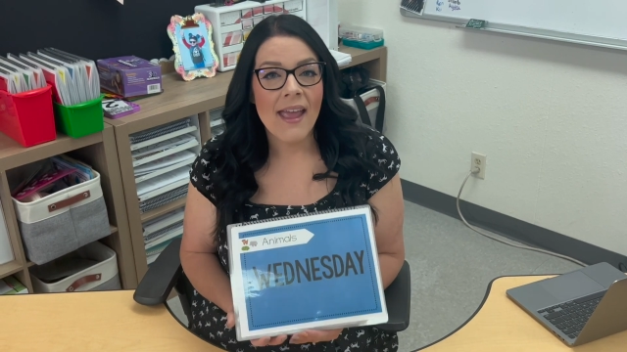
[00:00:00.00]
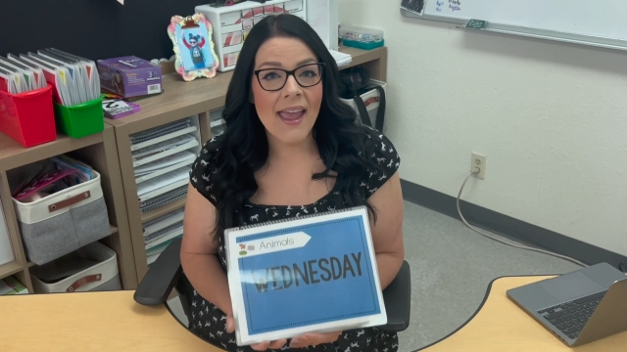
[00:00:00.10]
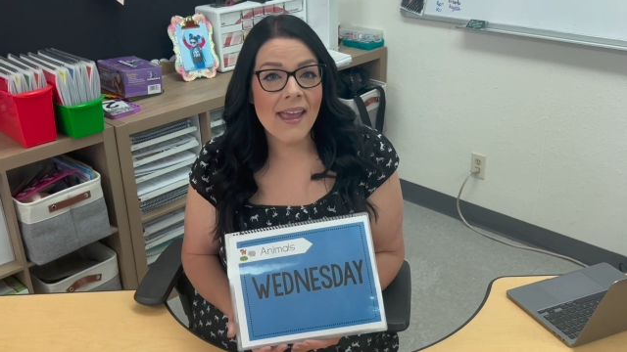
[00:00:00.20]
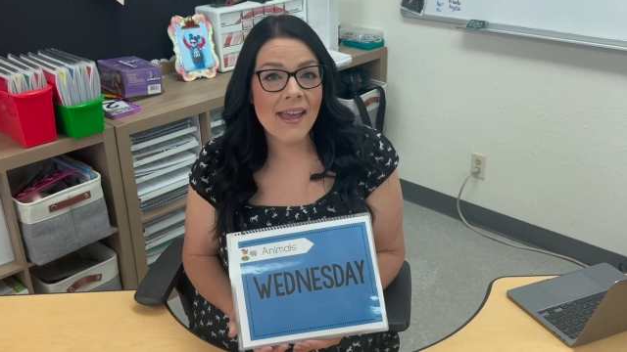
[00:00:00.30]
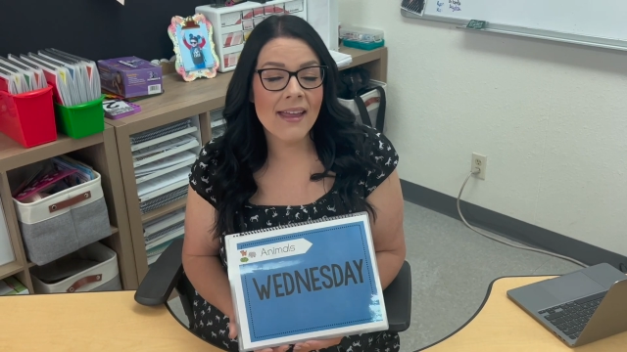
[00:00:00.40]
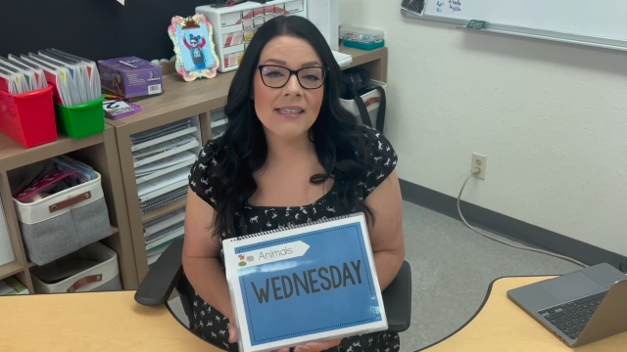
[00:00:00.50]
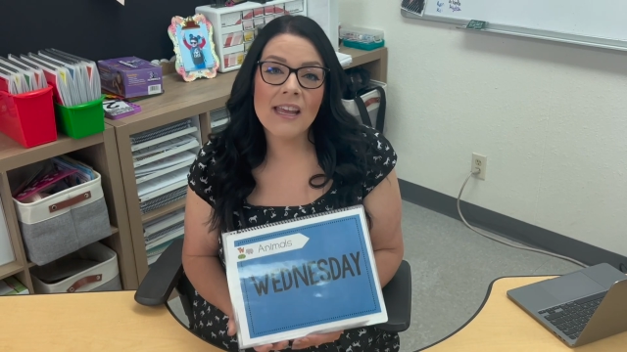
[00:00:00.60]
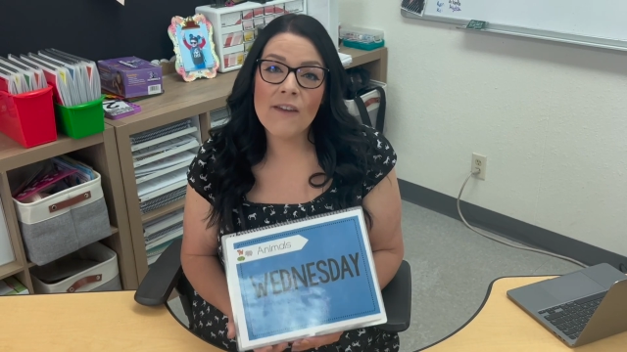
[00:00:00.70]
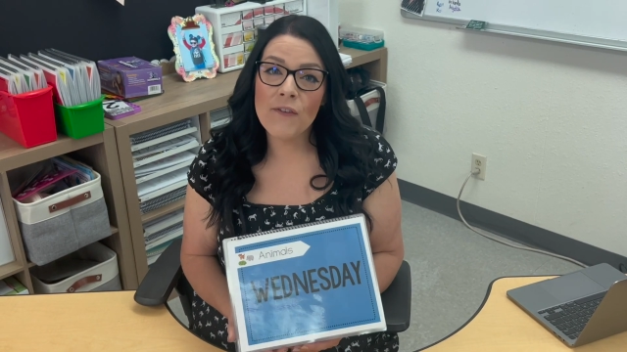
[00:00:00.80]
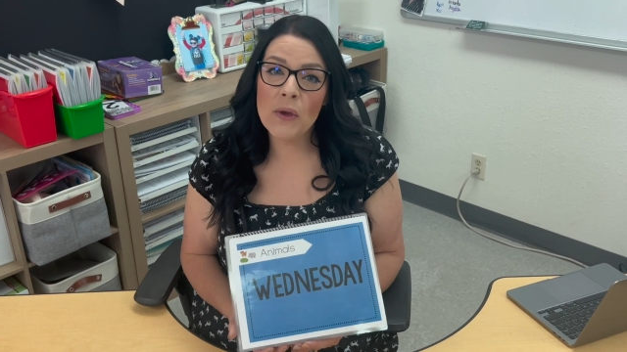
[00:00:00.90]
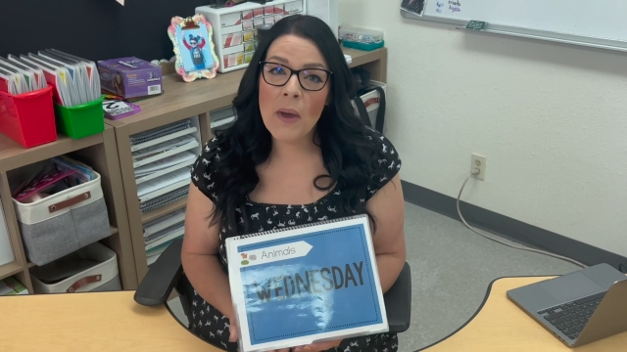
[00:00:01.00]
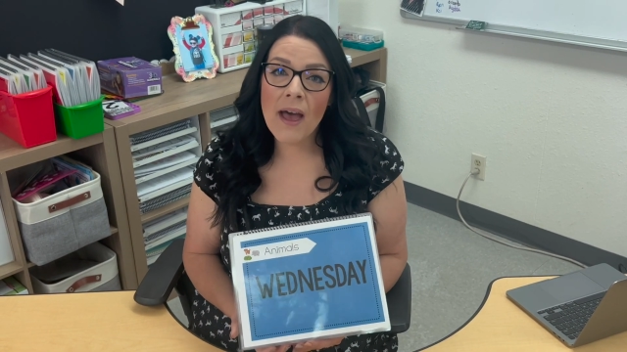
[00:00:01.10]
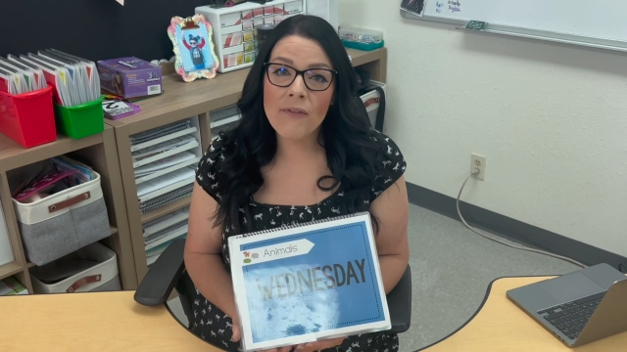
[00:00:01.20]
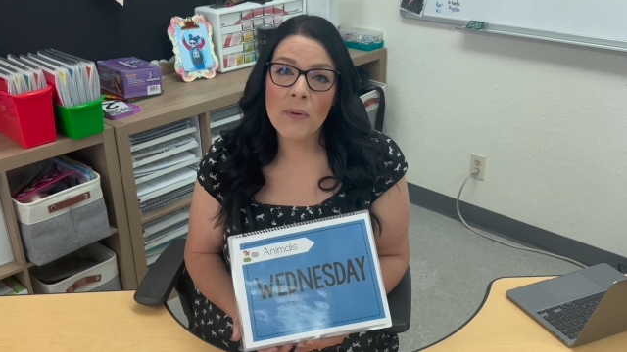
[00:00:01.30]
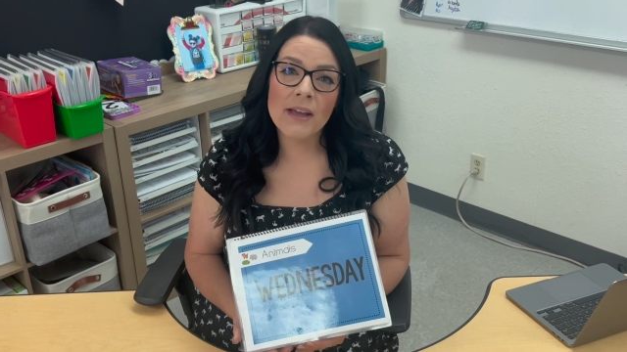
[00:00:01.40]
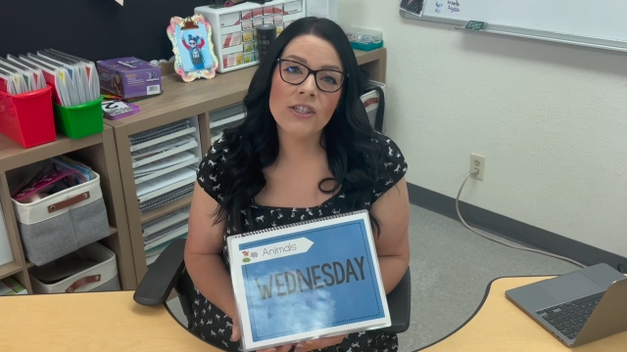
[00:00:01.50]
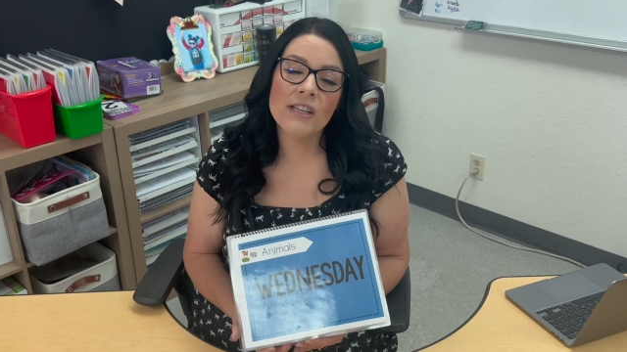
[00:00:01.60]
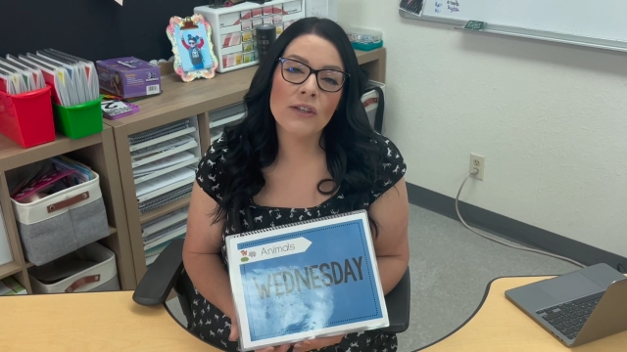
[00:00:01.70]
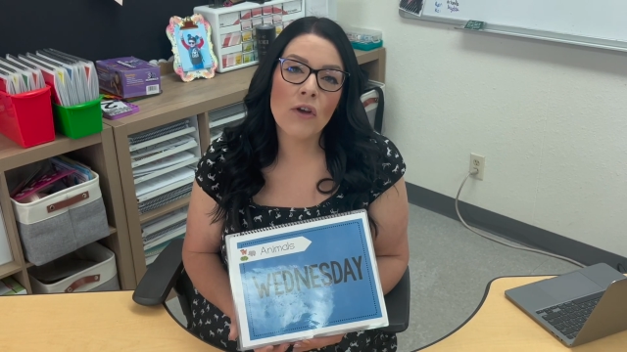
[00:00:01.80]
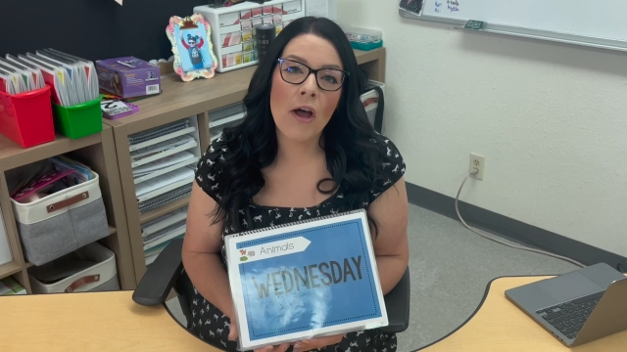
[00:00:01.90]
And if you have
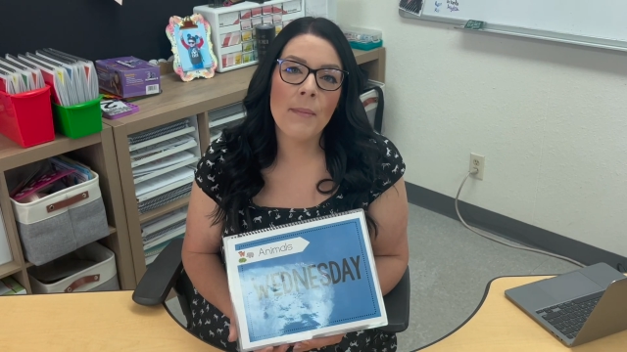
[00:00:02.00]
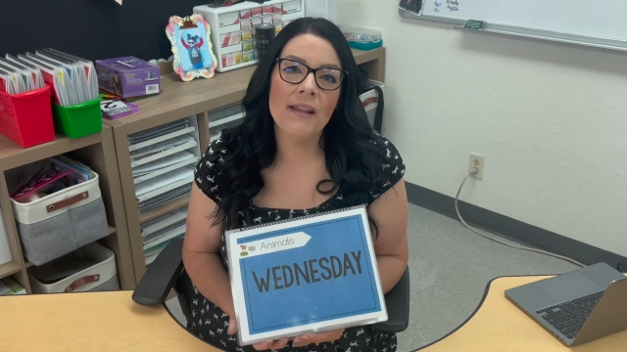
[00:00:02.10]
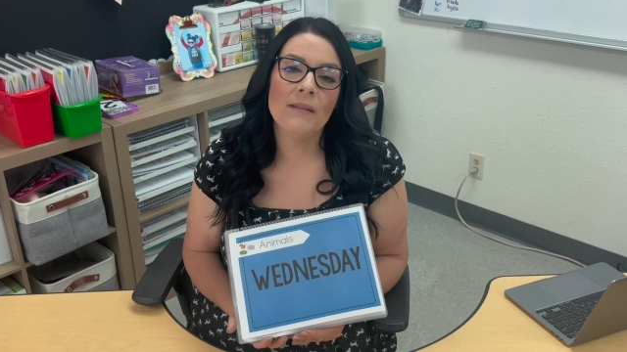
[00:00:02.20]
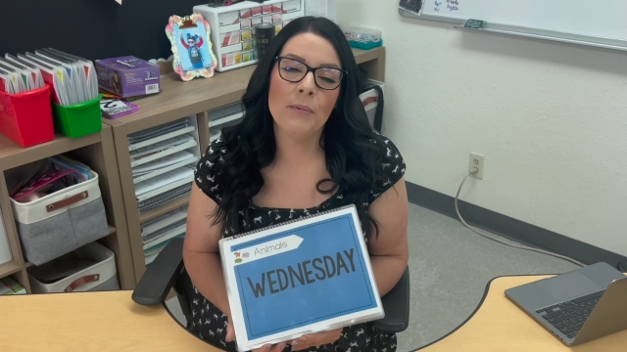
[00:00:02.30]
questions or comments,